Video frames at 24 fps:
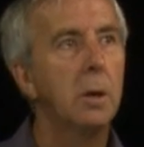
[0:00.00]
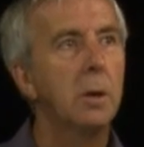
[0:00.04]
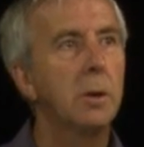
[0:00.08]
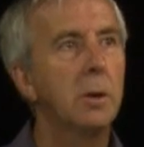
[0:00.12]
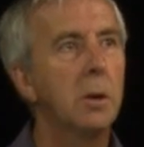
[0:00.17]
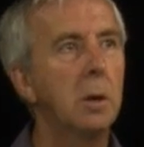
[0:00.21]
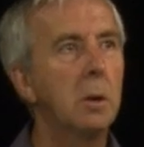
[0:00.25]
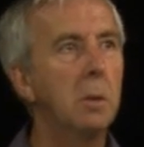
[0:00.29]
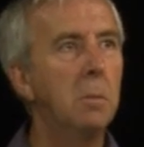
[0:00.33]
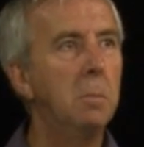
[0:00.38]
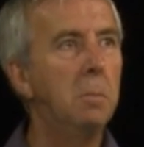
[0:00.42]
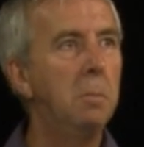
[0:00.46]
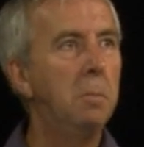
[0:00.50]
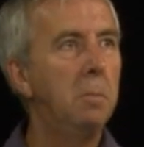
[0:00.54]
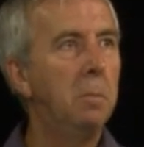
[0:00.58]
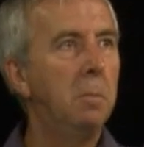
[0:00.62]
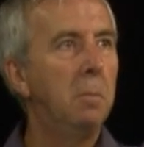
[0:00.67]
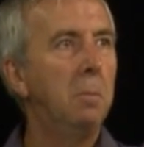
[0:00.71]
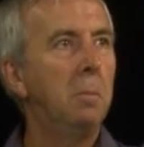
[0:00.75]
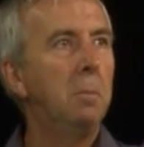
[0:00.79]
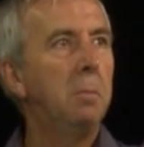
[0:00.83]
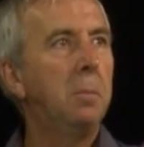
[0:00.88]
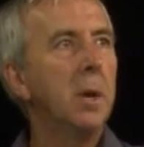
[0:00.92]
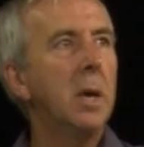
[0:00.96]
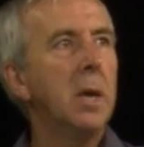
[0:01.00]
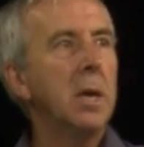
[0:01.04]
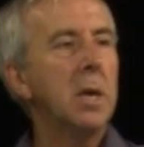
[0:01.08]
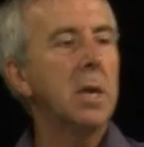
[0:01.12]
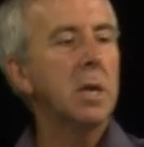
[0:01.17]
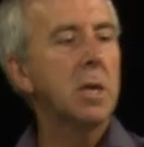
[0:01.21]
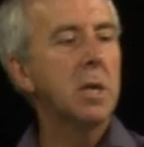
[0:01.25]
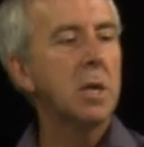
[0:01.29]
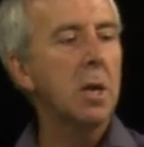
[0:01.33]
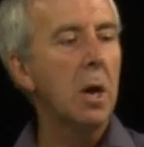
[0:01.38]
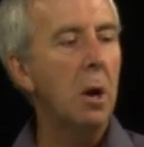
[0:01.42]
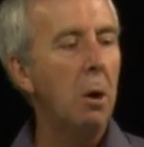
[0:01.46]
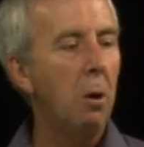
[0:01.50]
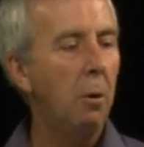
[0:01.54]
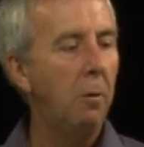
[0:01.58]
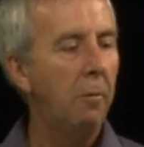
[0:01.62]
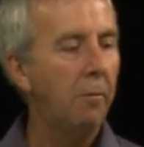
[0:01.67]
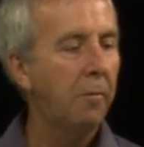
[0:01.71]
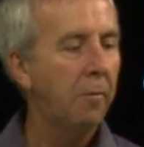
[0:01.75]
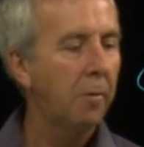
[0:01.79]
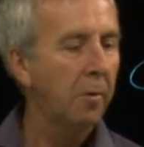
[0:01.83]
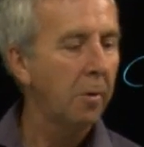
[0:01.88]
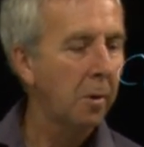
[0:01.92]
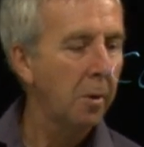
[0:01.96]
So B
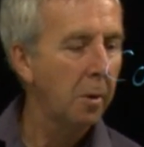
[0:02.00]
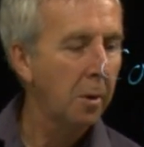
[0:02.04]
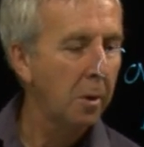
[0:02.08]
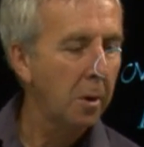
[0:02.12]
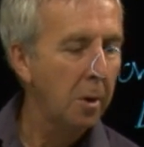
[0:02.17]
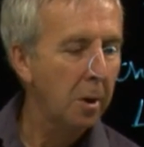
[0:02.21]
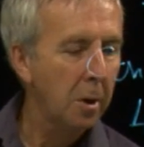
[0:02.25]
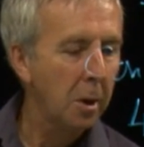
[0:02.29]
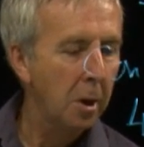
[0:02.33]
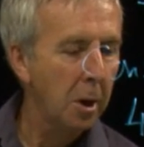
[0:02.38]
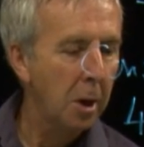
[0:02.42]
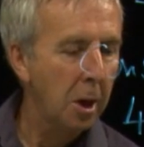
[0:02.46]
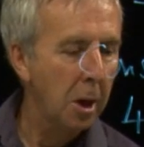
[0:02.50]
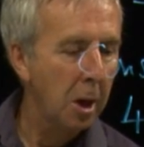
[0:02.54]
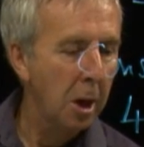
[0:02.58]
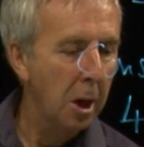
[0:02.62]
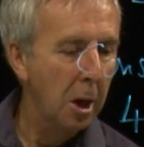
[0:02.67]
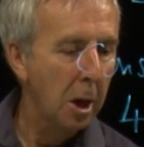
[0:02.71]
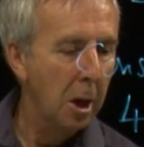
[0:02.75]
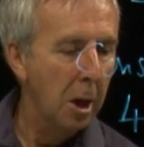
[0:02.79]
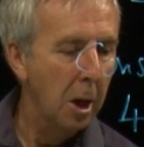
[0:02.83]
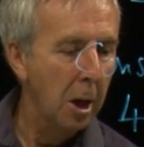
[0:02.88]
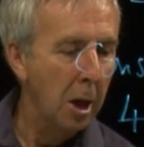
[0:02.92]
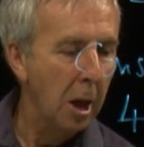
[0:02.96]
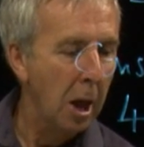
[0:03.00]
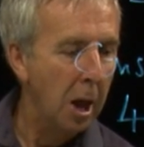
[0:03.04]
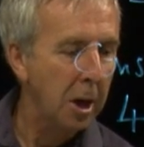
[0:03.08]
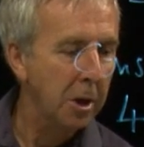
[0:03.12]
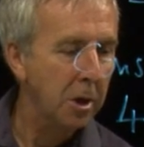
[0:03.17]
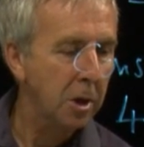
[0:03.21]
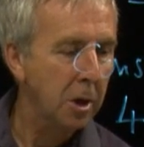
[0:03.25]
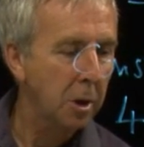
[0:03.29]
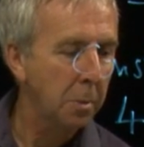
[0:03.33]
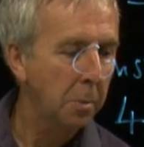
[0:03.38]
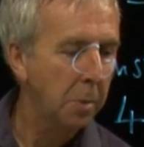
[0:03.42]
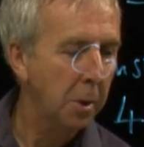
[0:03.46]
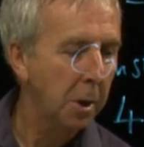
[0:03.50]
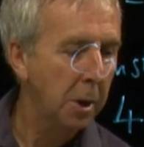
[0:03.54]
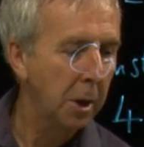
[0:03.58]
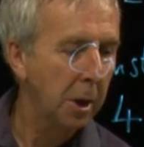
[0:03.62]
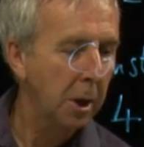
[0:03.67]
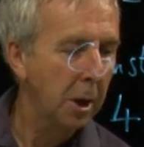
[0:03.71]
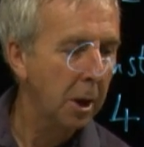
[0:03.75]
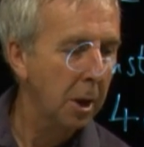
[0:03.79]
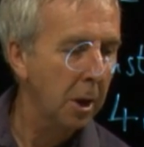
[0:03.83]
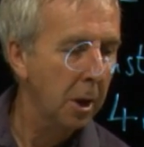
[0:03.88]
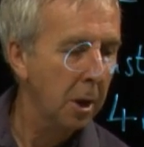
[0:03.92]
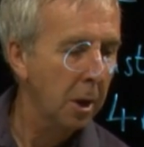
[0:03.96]
itself has to
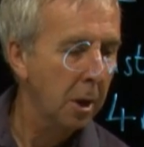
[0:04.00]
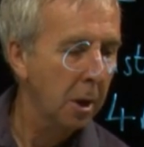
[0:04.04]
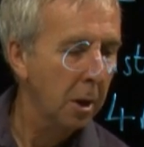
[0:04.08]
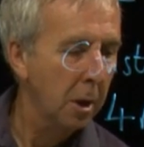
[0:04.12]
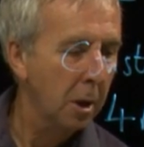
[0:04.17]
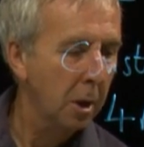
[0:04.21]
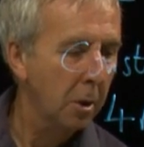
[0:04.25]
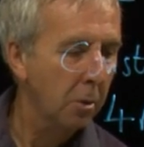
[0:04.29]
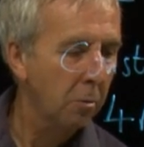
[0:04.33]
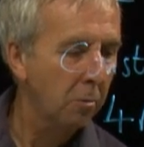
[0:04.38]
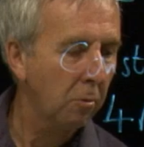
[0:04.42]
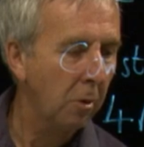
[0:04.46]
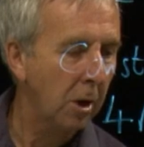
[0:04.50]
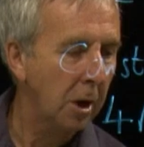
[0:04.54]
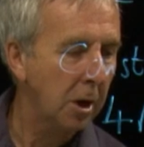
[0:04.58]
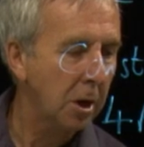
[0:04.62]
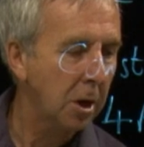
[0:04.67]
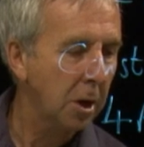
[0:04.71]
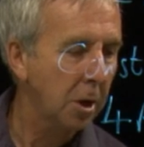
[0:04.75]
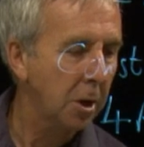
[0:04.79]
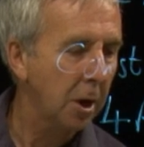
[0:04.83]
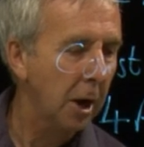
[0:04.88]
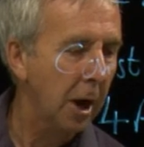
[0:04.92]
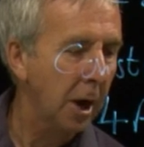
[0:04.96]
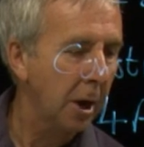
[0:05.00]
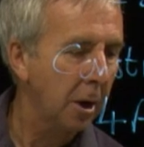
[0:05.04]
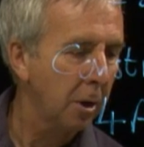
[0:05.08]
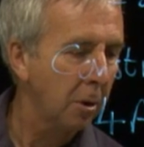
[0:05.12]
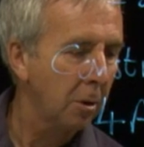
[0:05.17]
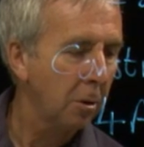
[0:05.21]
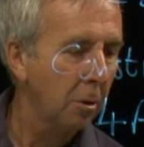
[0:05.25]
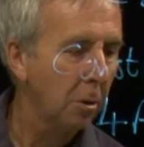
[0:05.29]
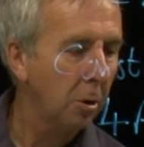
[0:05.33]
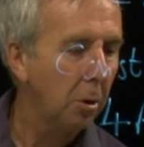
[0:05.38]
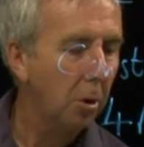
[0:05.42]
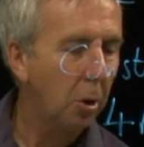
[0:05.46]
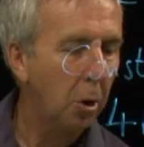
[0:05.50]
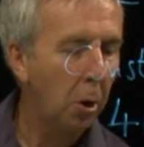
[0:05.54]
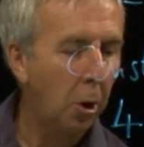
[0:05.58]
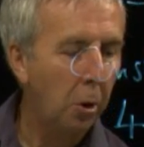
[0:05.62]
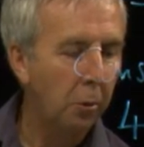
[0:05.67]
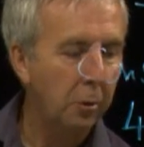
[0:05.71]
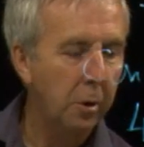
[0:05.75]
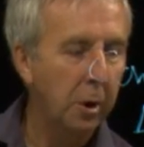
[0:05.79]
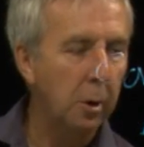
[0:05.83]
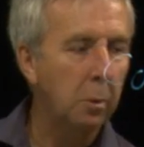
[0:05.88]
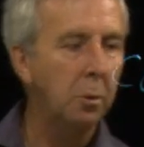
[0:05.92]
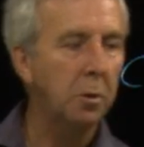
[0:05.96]
be greater than
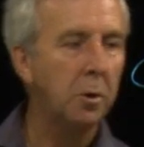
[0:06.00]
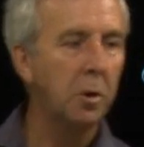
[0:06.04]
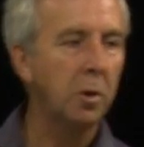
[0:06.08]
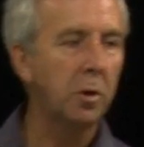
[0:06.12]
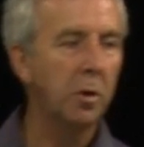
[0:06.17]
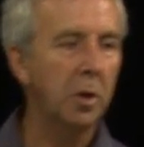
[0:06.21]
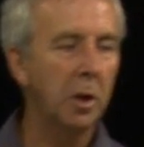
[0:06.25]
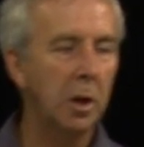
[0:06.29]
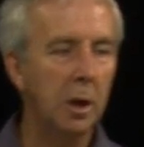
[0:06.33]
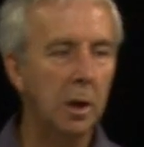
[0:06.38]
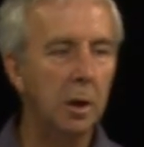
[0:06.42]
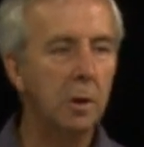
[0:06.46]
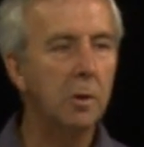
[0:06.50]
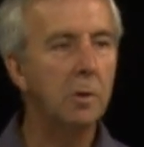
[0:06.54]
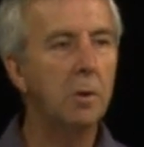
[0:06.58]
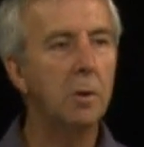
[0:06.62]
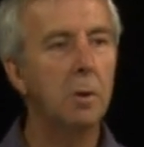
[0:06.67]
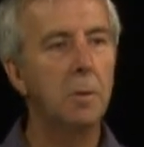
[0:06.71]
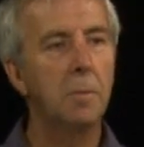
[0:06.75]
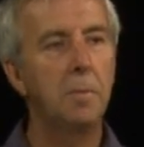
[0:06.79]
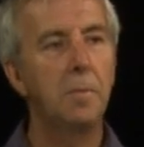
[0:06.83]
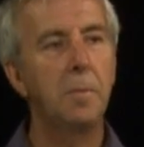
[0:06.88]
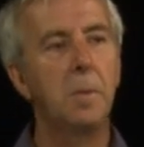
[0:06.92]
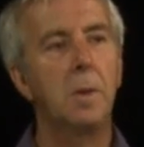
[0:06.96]
or equal to six.